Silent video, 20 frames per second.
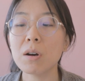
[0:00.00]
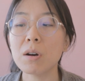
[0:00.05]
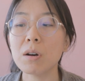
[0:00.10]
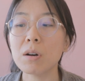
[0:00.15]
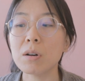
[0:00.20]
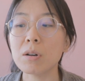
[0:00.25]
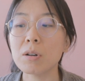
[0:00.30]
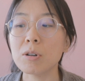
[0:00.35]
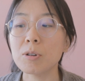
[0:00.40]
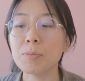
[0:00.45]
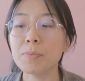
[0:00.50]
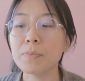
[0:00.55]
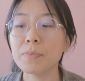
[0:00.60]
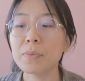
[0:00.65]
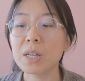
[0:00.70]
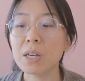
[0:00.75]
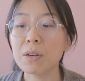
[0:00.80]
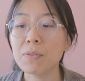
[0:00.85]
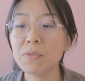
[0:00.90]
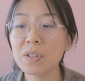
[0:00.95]
Um,
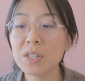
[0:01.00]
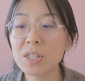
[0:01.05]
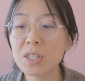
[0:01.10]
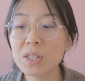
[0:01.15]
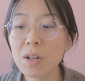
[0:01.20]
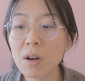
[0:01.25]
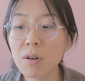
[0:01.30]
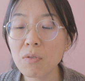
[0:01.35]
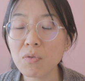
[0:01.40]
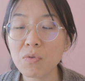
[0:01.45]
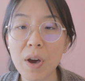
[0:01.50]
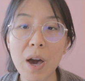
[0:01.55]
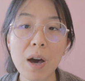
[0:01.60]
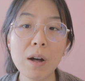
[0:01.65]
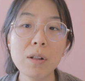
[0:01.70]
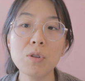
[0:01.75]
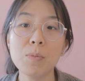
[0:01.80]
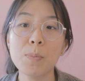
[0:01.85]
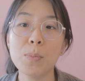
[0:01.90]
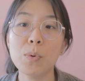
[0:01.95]
if it's not
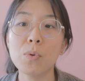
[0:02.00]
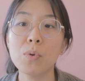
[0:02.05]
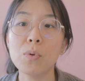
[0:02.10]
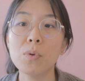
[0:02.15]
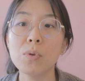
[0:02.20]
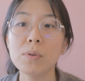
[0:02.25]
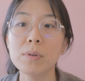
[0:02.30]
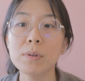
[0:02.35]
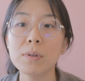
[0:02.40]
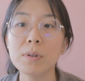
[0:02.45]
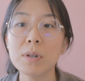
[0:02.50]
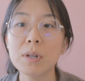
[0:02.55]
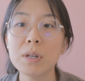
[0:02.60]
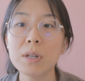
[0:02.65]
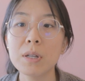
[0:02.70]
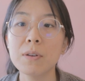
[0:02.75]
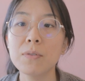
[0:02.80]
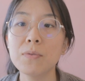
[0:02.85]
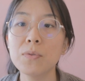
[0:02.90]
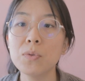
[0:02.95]
valuable,
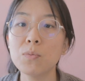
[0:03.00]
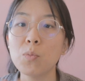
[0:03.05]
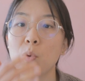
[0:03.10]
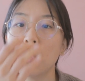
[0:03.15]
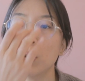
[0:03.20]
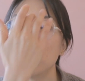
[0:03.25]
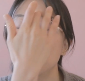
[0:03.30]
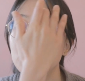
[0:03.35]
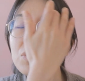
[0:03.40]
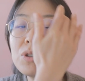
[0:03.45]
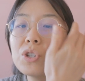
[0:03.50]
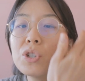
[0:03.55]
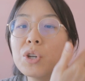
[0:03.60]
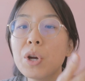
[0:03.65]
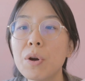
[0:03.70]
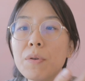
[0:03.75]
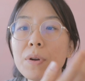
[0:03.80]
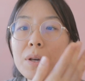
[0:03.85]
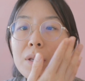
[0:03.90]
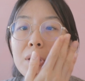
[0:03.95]
if what you're
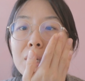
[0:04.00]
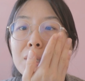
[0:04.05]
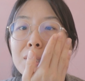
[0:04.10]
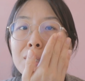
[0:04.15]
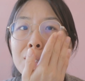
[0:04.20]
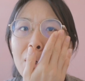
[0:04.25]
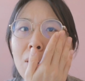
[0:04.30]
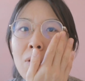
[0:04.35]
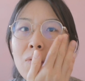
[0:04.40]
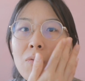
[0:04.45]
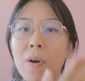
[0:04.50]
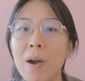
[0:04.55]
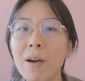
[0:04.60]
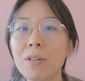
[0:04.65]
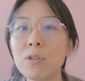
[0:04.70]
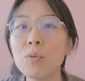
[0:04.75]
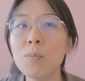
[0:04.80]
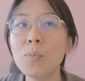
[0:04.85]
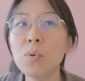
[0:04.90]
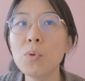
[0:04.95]
sharing is not
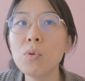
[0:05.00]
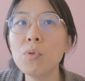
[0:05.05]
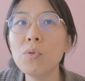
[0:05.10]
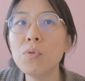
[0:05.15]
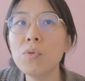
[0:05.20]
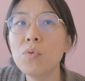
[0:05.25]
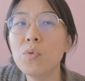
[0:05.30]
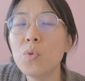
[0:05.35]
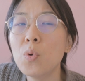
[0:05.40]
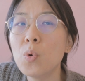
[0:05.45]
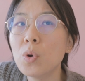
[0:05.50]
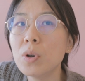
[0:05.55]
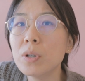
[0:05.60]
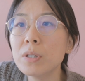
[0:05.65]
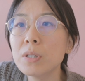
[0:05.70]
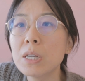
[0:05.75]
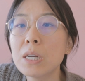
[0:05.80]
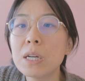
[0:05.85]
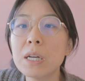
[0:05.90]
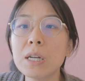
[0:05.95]
valuable
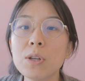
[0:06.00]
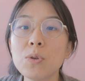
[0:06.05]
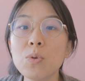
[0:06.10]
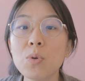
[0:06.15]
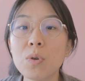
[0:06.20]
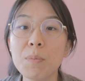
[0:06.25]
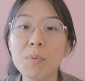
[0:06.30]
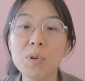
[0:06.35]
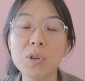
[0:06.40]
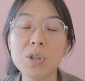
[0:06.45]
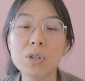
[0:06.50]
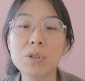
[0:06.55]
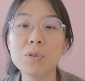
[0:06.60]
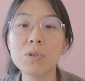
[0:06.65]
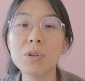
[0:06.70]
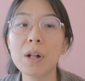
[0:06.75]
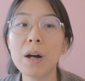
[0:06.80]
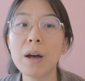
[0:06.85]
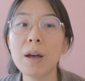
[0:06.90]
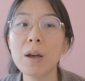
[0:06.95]
for your
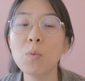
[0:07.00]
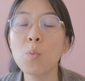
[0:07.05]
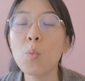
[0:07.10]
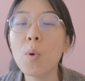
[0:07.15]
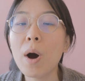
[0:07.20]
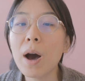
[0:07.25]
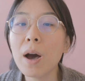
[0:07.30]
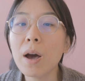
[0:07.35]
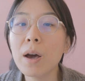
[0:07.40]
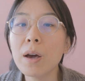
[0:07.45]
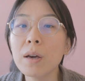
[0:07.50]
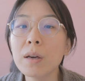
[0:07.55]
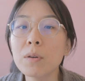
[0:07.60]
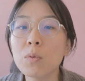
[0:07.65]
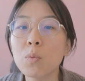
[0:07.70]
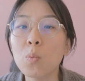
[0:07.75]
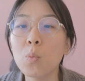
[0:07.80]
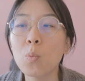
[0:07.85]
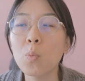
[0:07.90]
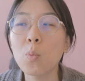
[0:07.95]
potential client why
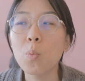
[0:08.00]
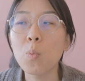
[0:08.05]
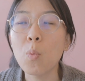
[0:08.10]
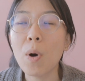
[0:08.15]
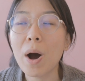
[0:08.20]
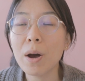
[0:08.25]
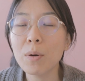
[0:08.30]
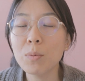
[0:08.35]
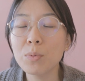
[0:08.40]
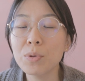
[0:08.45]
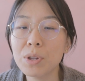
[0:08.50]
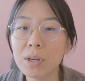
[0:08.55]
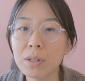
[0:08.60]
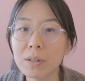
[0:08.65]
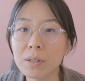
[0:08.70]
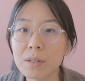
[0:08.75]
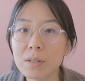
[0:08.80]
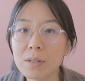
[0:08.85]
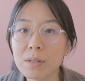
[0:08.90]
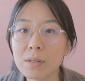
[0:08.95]
why would they
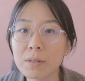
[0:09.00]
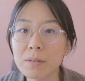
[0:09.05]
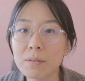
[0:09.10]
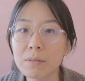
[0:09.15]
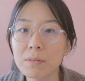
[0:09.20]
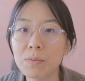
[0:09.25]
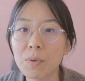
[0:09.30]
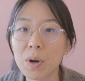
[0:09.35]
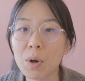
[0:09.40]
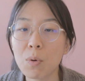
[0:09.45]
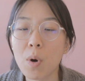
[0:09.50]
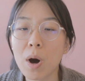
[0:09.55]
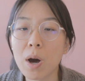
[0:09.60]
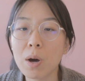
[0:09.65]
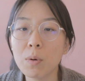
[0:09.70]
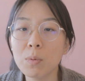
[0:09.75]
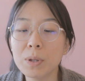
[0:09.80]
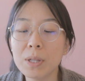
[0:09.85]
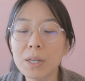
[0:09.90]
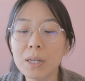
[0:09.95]
listen right
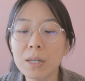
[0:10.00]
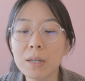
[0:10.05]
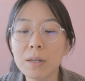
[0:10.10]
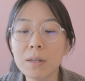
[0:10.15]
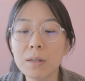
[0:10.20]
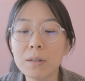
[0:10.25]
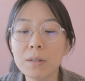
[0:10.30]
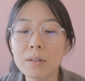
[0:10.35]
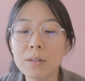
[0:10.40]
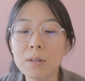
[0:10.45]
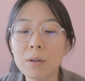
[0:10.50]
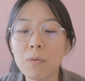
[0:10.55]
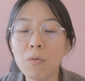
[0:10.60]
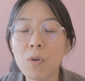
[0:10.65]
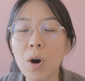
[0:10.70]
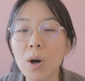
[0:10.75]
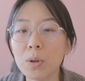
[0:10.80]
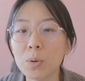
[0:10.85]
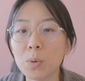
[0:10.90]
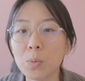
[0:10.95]
why would they
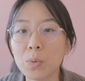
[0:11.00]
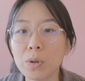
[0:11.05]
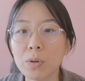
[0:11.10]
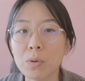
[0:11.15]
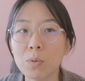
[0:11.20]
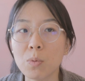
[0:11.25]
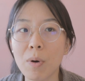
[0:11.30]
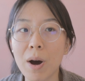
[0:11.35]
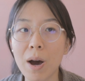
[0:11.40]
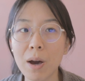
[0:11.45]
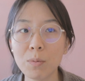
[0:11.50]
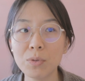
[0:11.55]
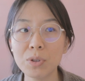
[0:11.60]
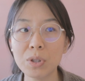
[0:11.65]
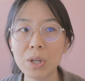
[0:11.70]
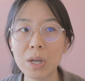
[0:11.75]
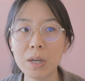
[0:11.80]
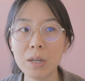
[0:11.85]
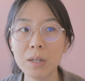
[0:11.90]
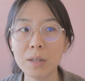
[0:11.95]
follow you why would
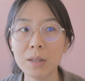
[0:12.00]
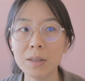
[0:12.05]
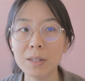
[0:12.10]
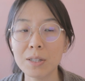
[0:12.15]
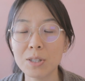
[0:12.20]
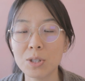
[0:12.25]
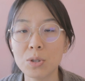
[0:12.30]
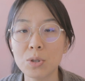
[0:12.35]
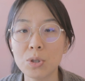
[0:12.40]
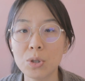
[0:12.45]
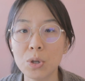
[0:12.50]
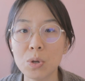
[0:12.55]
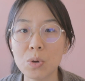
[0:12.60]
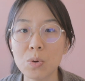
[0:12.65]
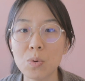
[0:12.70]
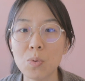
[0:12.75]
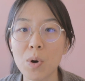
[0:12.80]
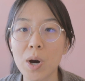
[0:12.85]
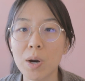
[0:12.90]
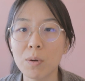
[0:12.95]
they listen to
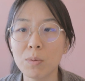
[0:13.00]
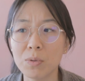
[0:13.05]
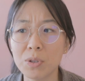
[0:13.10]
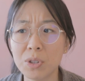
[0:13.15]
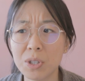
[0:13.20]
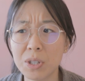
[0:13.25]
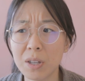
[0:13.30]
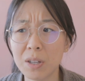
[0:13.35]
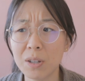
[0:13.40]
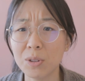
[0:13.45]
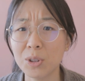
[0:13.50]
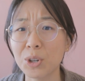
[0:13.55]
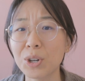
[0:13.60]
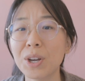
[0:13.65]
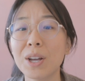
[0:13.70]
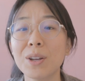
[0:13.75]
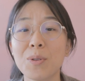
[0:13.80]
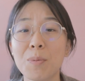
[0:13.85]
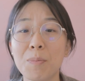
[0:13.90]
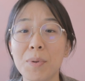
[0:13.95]
you why would they look
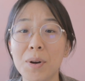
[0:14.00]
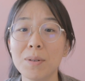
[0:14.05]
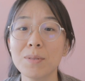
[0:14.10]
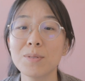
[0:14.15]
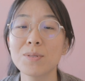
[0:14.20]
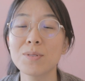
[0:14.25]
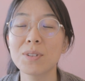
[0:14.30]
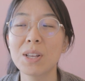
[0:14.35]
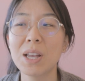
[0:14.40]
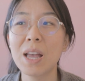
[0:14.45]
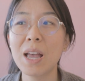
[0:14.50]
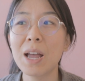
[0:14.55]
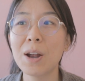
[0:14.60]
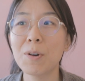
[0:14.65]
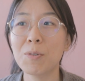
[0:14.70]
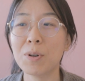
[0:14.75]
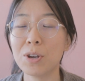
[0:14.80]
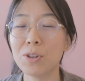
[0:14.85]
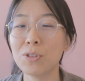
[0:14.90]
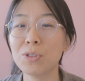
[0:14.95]
at your post
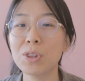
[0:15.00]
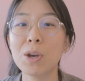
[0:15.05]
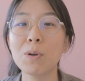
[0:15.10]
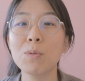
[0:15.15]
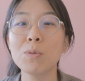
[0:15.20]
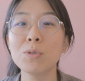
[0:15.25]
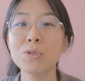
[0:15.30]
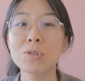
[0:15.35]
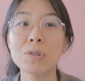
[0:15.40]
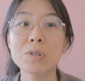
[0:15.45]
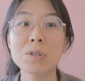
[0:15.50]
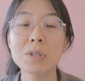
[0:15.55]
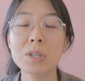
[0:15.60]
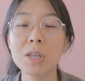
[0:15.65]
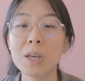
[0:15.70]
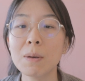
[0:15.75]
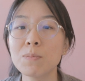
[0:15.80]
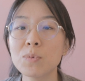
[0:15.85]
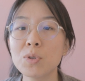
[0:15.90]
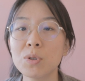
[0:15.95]
right they will just
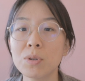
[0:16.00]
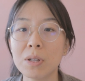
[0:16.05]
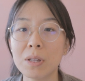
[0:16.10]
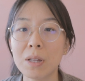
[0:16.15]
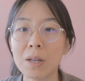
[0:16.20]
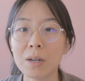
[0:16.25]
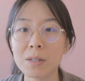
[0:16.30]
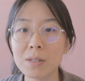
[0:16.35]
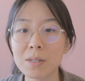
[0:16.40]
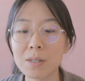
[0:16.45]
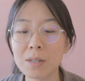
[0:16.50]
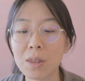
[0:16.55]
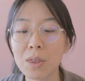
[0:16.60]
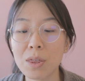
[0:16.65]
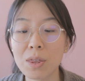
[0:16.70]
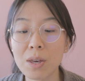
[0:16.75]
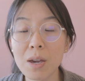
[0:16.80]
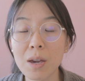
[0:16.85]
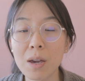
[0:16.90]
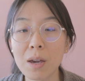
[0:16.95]
skip to the next
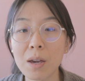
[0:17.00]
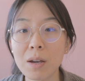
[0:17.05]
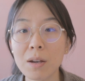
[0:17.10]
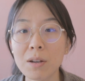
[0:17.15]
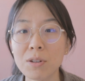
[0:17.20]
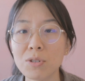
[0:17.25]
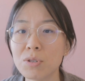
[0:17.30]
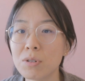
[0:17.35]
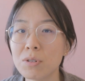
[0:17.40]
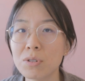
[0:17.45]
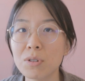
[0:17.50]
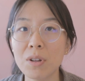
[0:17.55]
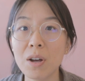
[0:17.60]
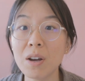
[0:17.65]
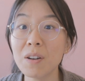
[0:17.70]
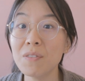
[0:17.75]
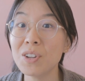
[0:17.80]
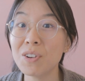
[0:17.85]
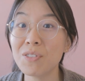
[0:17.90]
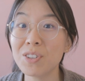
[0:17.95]
thing because there's a
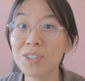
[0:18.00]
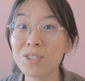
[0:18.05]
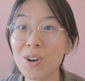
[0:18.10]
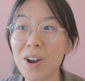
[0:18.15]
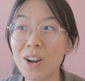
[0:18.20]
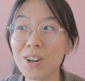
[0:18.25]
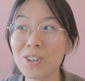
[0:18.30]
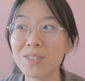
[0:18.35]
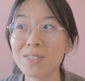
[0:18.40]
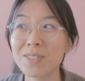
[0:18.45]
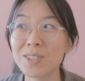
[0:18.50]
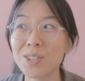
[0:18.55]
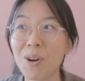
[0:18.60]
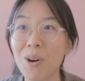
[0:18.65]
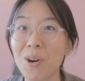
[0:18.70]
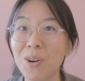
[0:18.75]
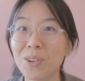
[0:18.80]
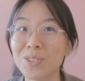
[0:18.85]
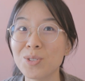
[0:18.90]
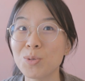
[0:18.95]
lot of distractions
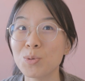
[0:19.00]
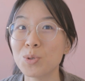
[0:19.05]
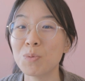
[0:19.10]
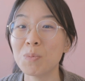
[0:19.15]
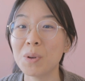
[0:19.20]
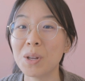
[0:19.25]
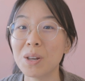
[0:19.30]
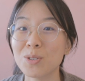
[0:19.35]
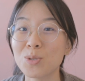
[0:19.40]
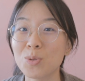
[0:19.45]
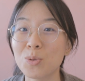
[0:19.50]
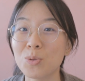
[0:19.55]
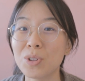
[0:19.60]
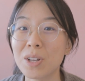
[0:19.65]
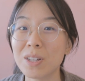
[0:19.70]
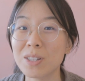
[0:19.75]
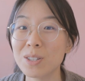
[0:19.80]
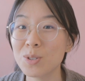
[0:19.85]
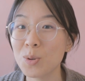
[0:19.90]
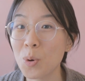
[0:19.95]
on social media so
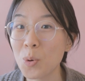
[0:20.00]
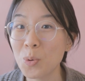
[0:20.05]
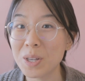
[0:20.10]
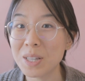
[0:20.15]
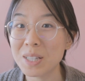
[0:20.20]
that's so